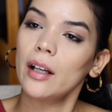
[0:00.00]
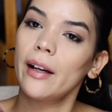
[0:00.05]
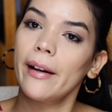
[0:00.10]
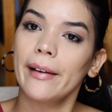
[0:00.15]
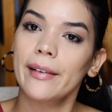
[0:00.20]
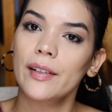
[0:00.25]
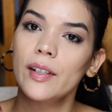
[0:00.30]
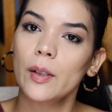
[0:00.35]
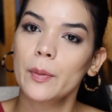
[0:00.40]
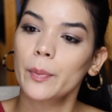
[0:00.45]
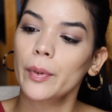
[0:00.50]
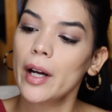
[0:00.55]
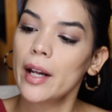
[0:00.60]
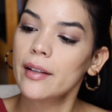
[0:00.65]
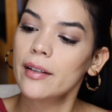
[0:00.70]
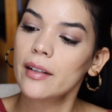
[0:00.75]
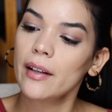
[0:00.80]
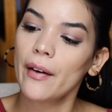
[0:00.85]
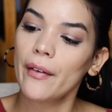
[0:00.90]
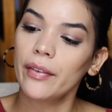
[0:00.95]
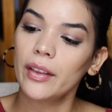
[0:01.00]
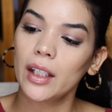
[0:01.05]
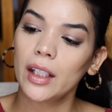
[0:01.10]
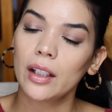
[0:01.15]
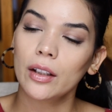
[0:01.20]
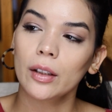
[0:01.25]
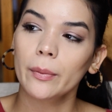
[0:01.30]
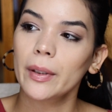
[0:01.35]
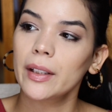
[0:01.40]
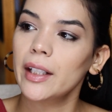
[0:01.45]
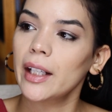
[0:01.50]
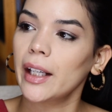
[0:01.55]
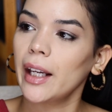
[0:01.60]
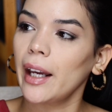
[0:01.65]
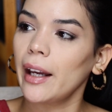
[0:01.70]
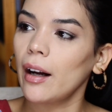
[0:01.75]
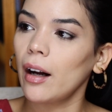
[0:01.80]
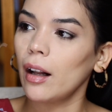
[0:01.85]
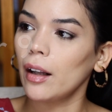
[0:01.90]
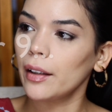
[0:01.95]
a spritz of the Urban
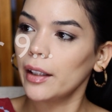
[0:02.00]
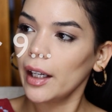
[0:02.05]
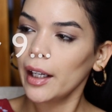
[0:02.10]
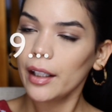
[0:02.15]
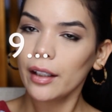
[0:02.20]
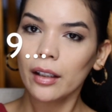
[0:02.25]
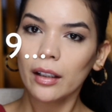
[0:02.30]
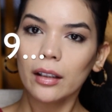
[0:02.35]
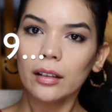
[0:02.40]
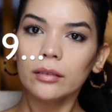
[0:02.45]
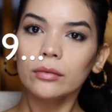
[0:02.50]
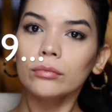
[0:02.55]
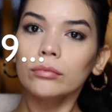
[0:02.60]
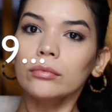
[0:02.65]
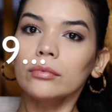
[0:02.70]
Decay All Nighter.